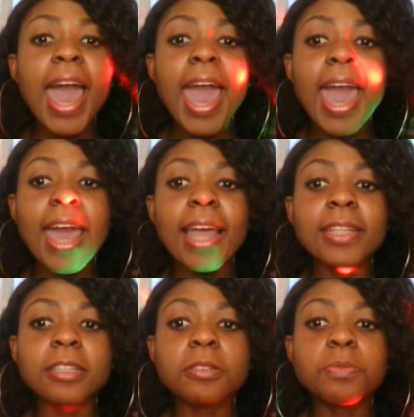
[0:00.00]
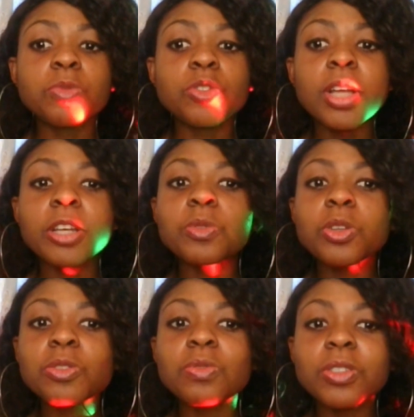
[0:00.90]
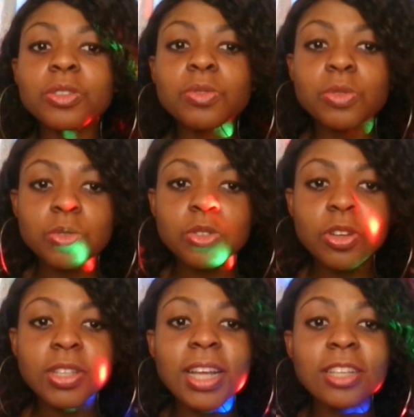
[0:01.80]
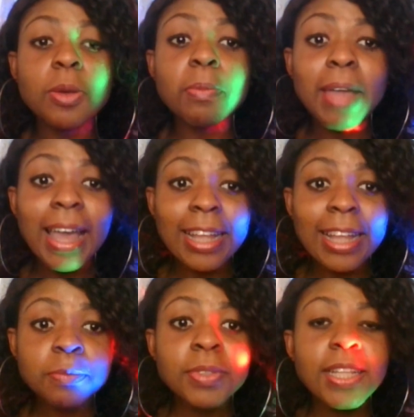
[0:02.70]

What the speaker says: And so you will know the real root, because there are some men